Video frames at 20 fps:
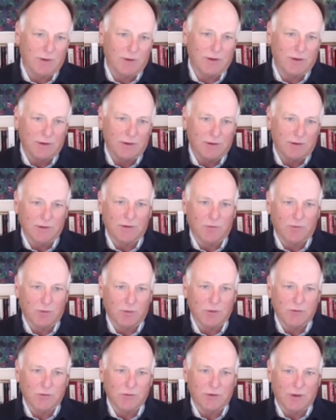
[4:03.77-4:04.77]
when we look at
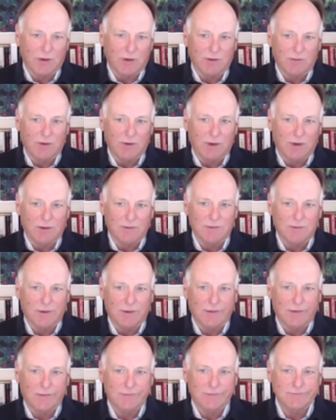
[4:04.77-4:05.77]
deliverables
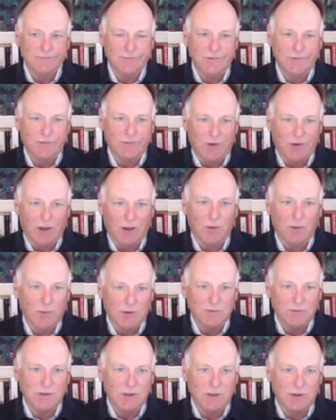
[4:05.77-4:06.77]
and
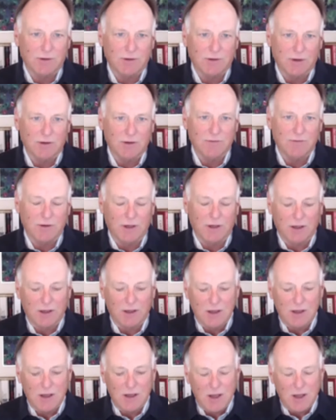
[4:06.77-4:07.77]
development of senior living,